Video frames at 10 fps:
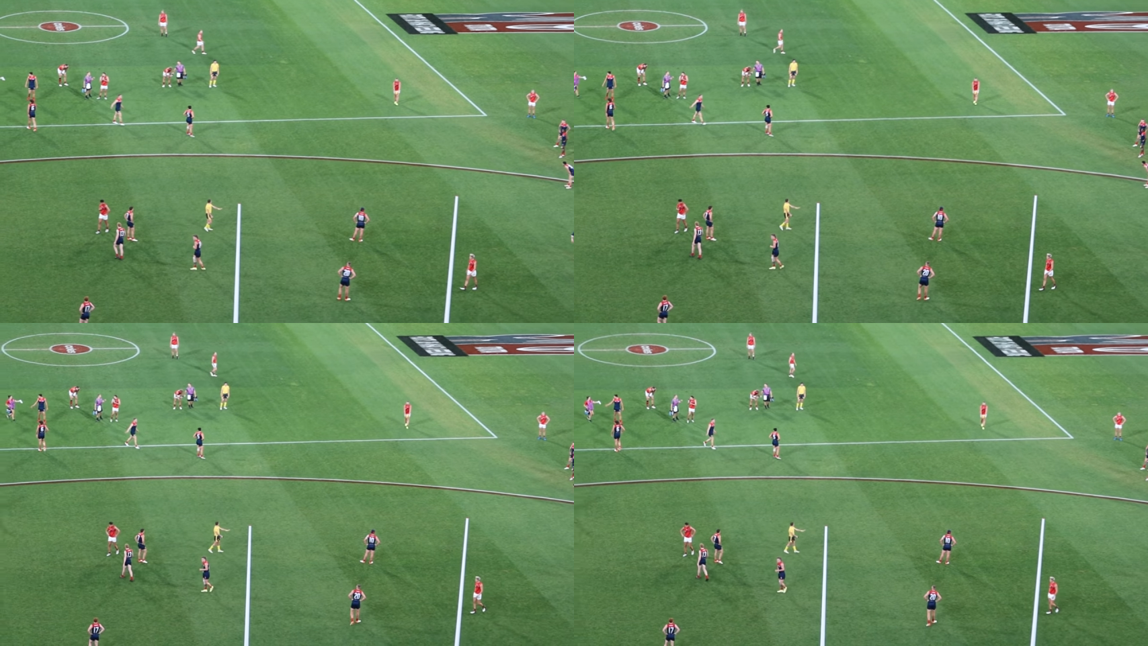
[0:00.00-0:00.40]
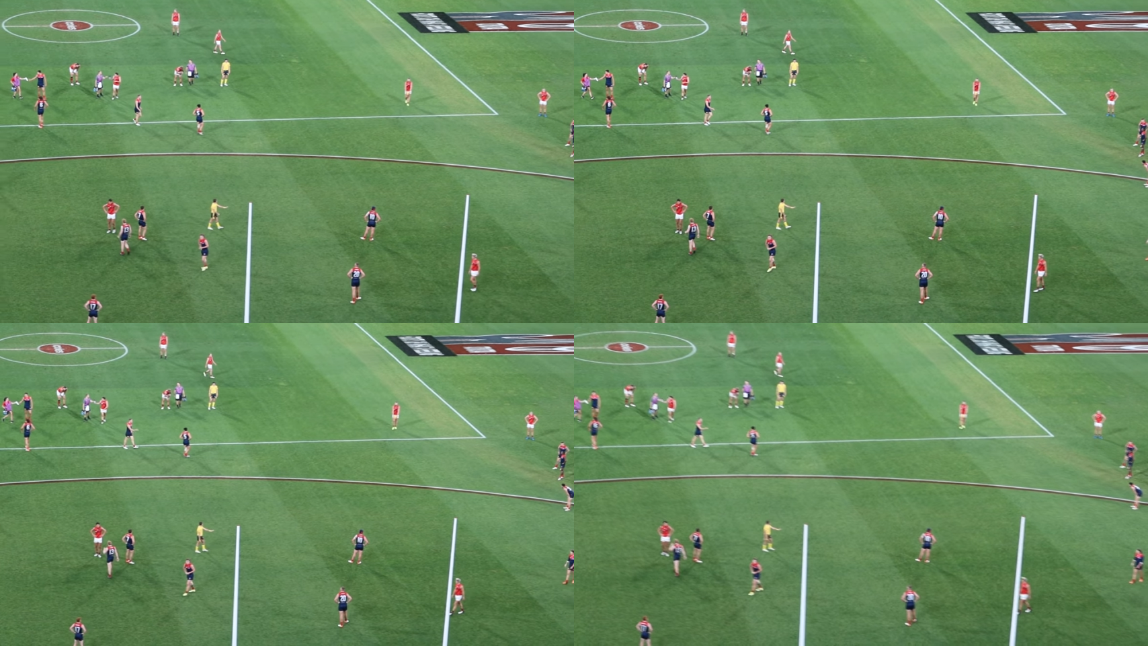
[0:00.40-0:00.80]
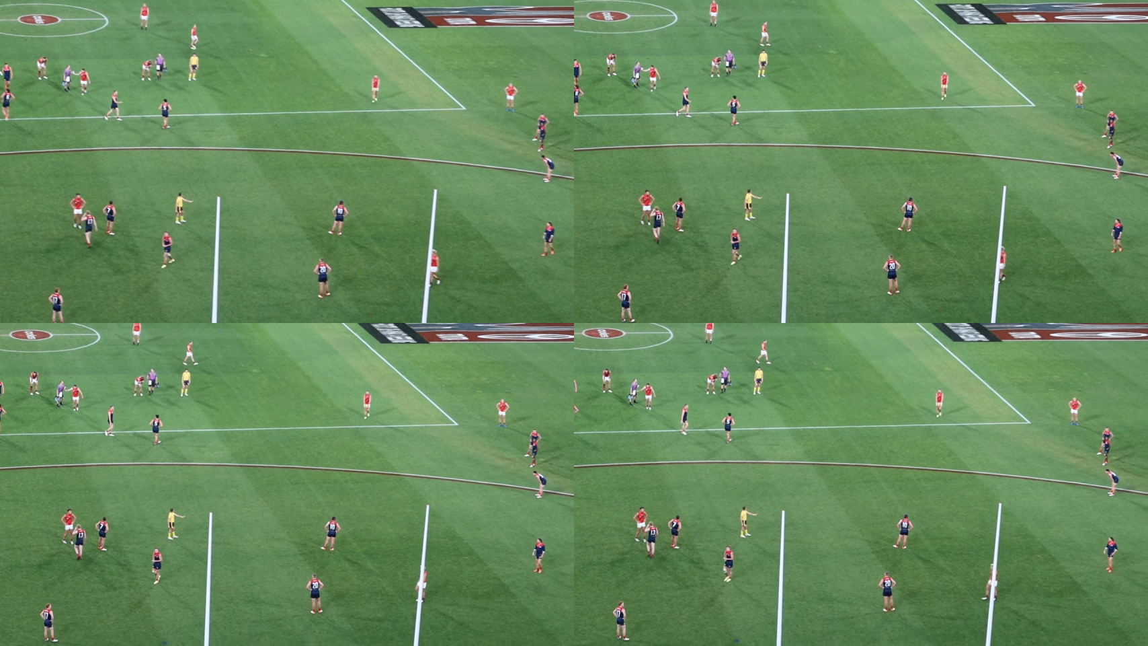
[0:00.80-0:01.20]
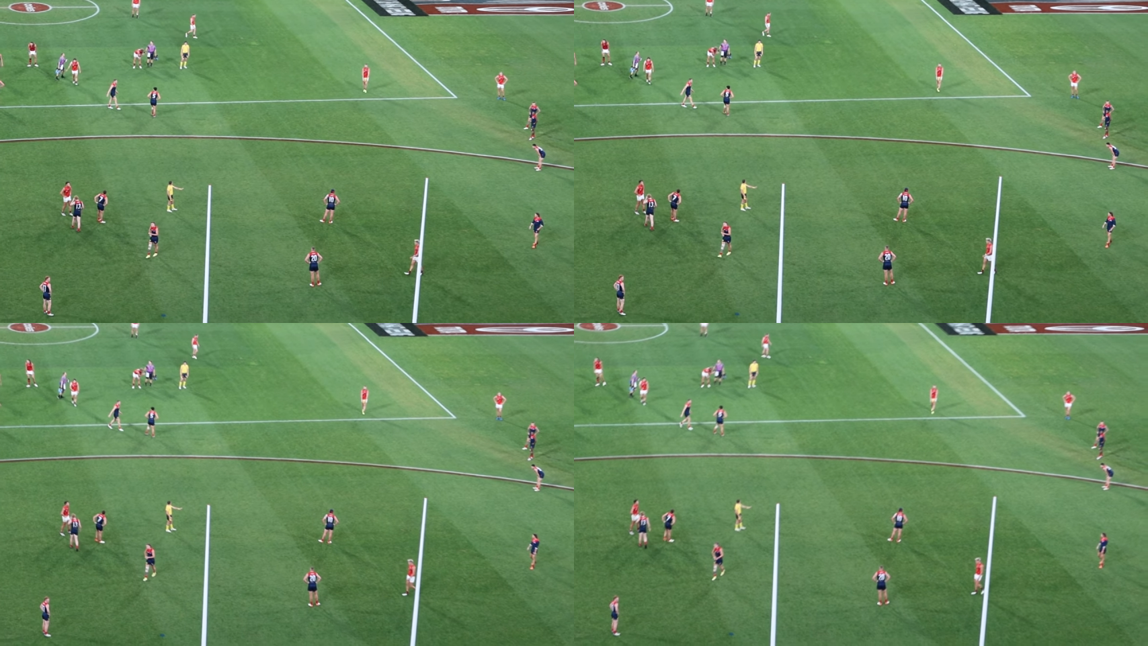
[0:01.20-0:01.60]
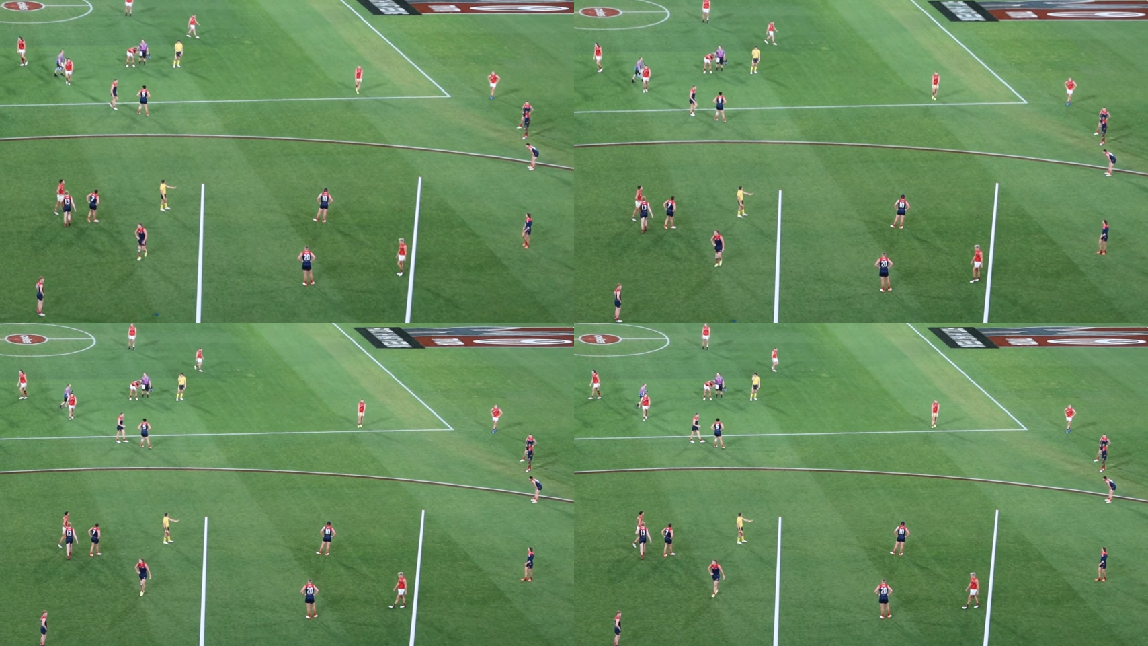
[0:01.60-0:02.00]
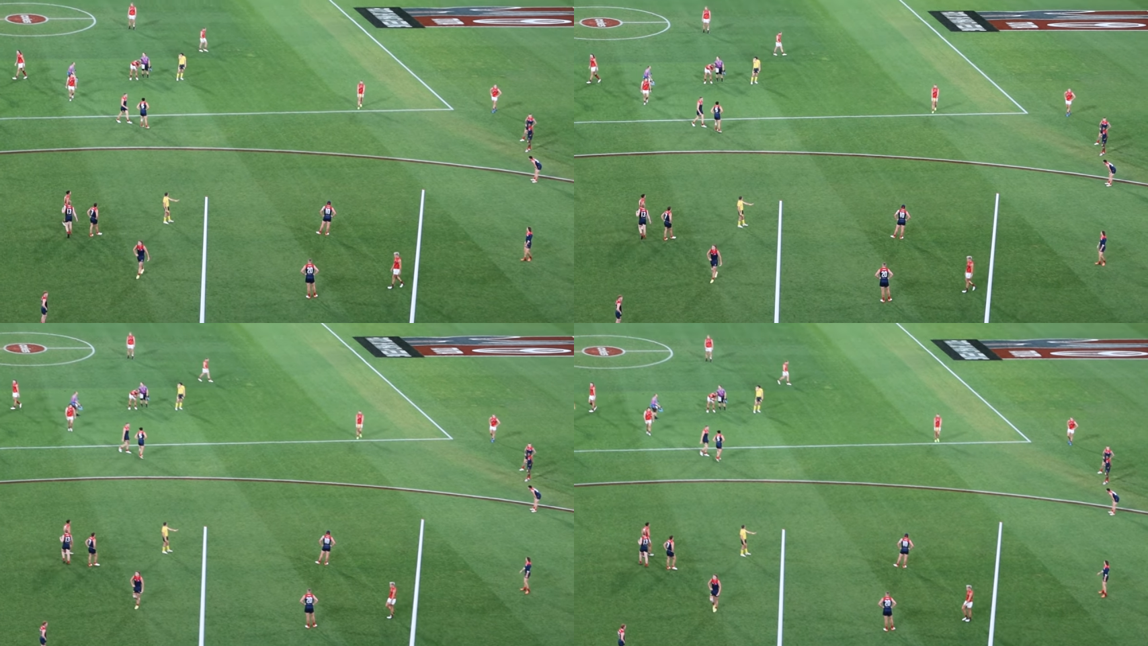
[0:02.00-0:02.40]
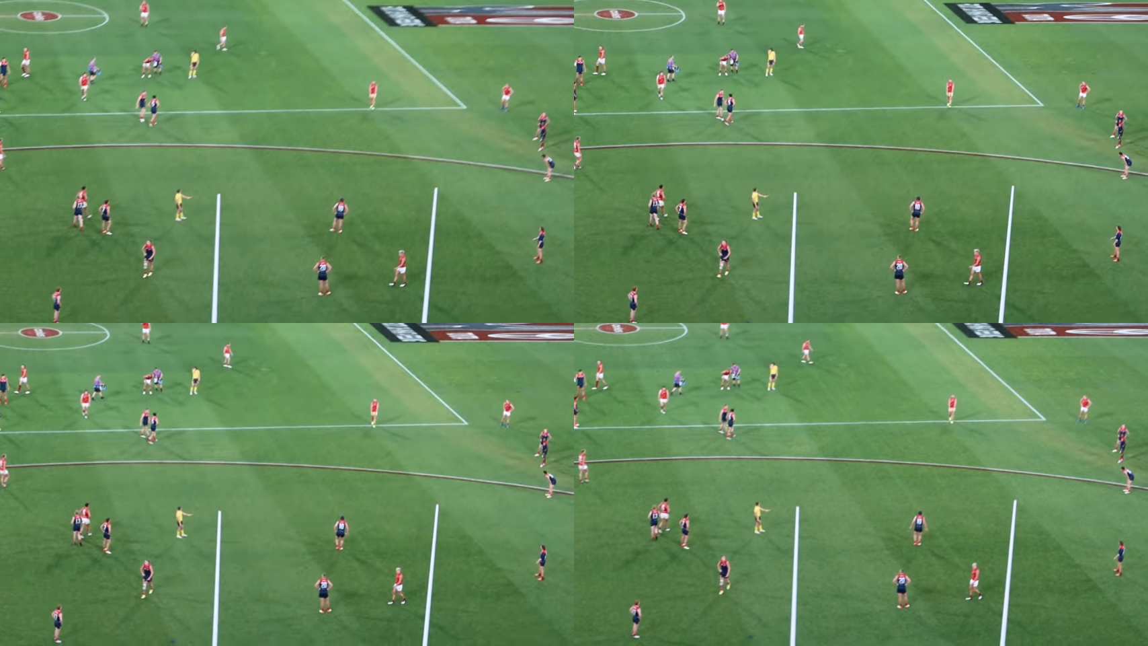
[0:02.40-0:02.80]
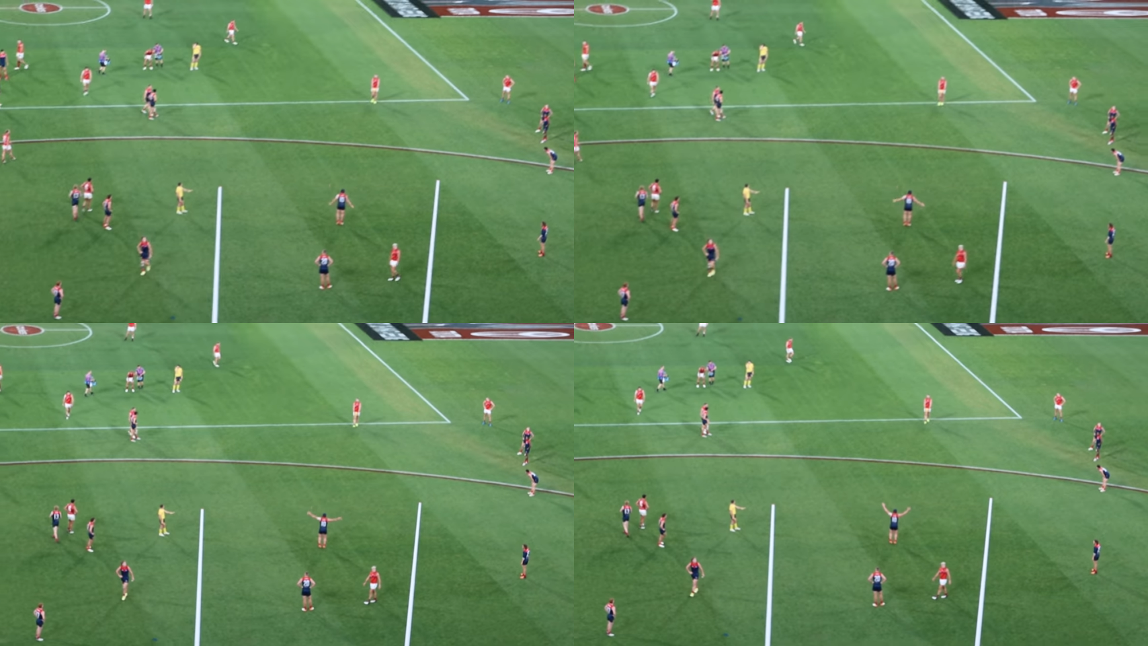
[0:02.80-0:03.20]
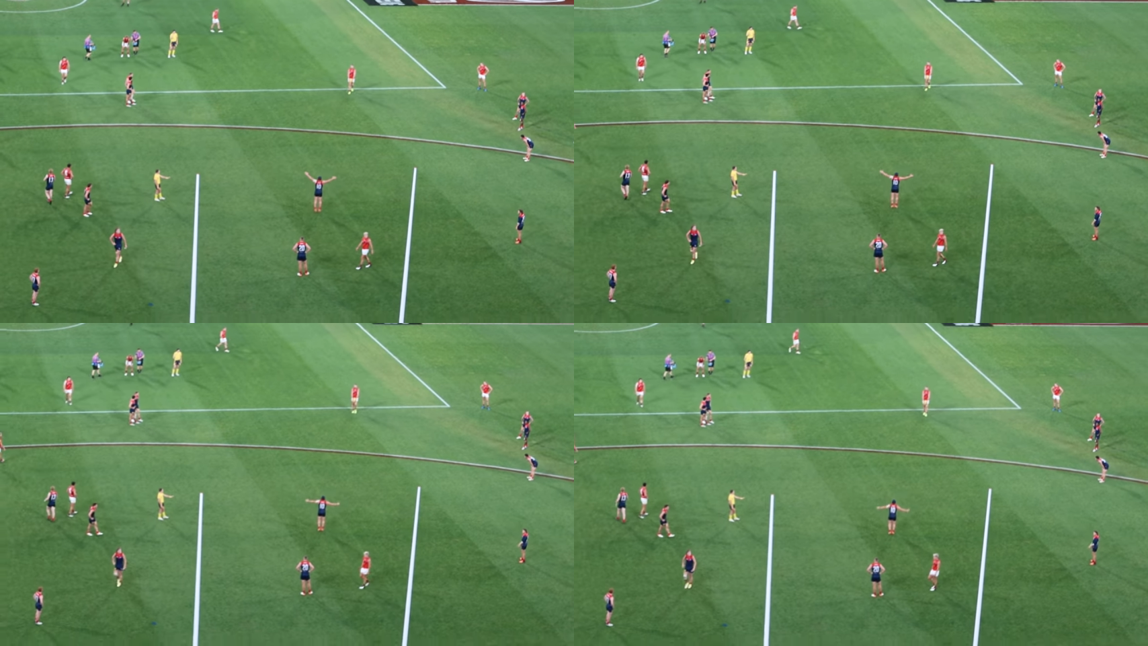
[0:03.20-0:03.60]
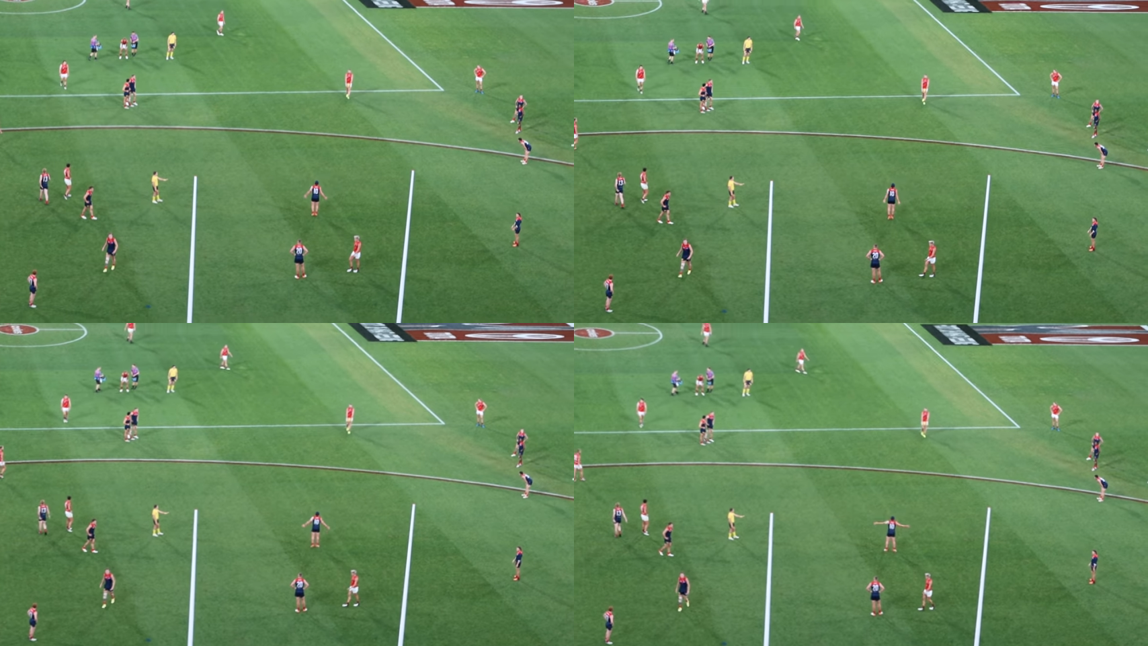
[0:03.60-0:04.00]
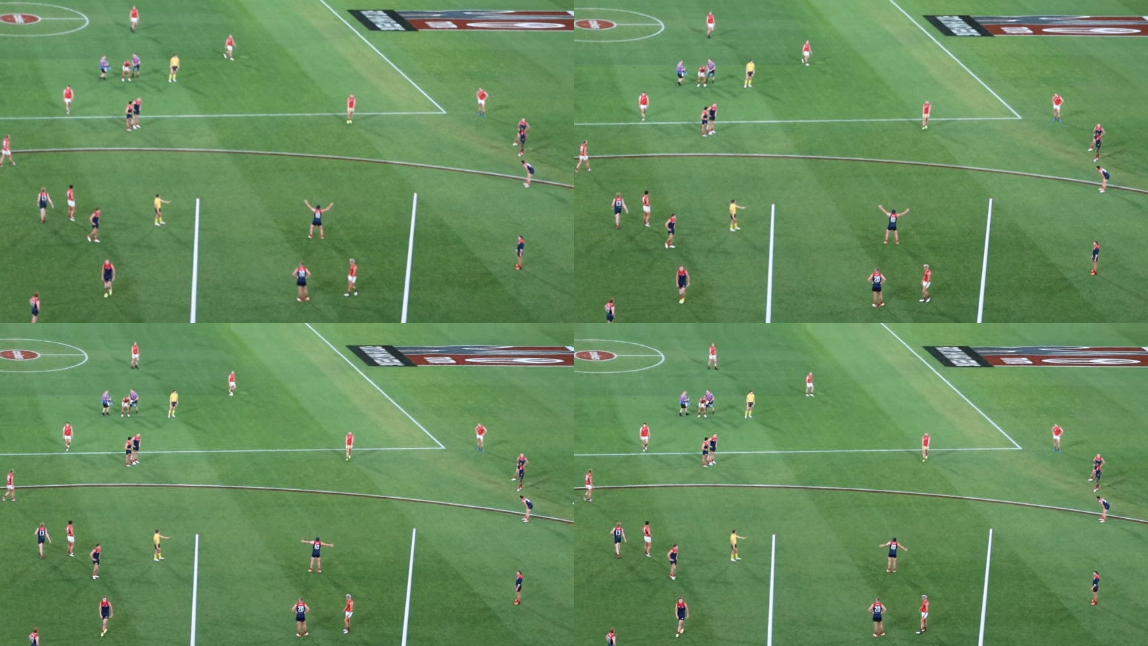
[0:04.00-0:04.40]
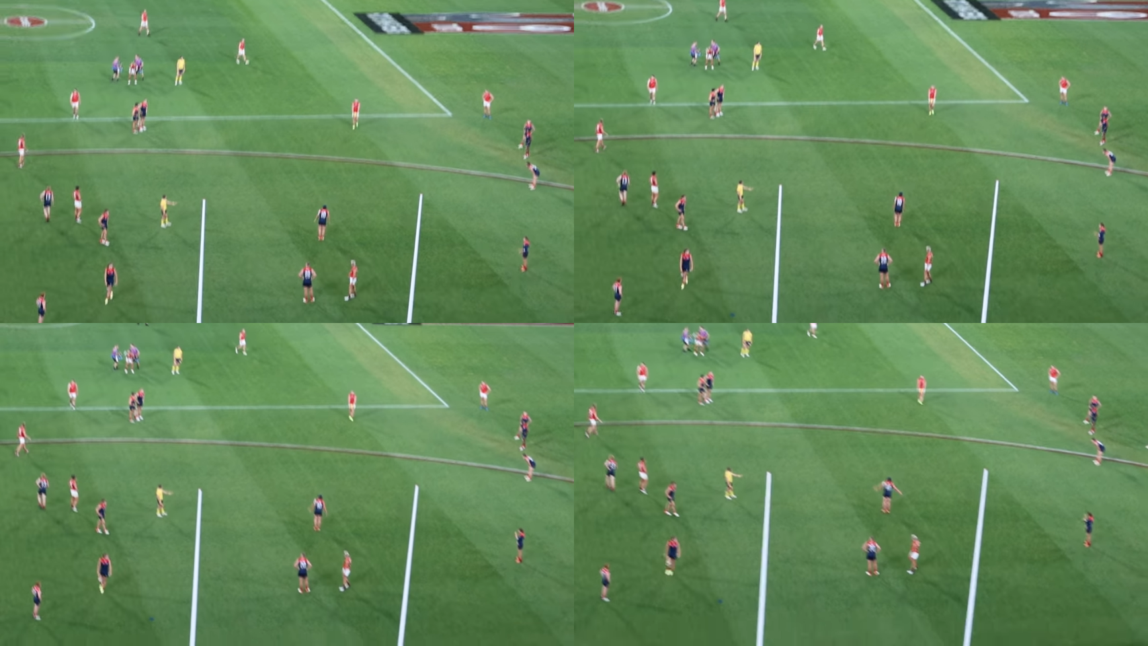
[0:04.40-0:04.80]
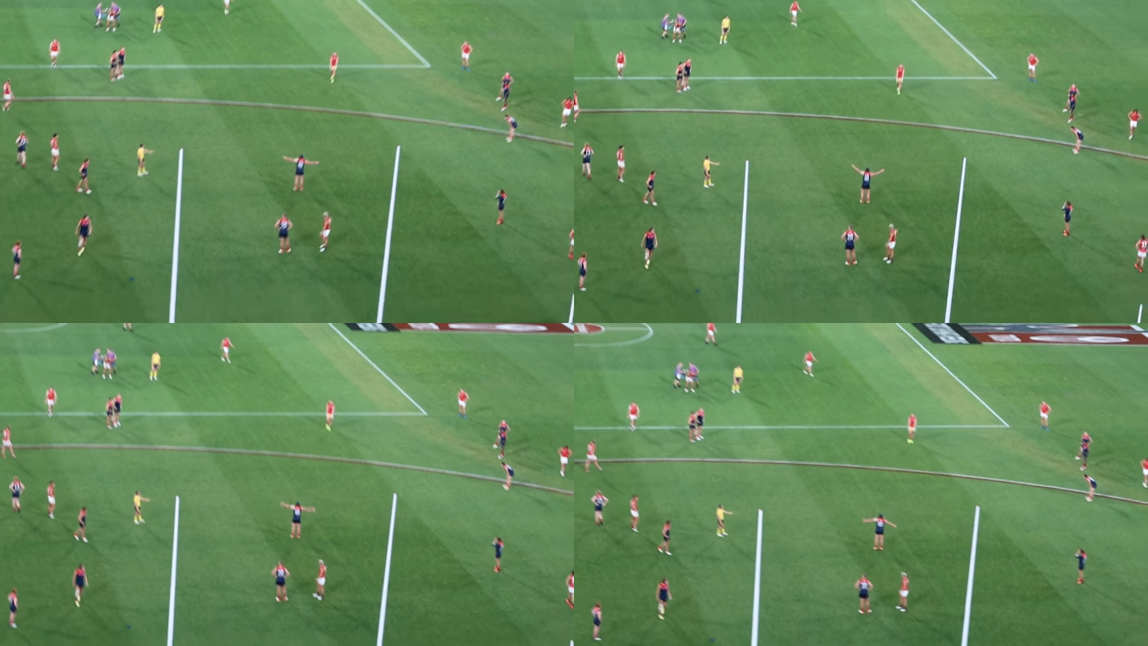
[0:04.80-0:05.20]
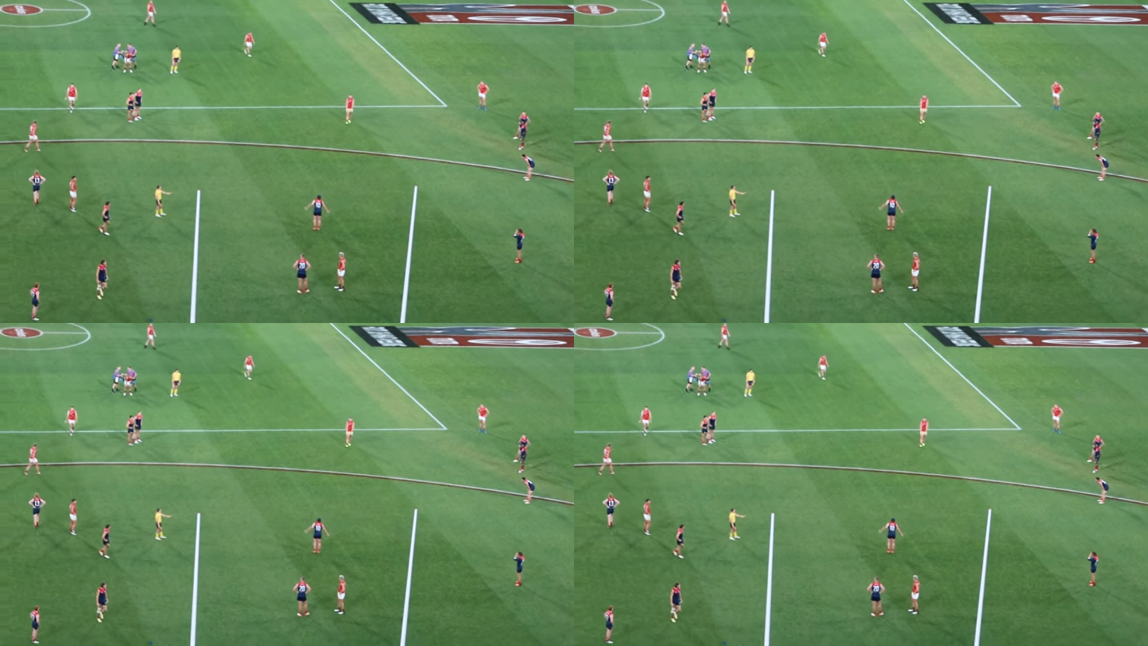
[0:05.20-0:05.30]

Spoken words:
(no speaker visible)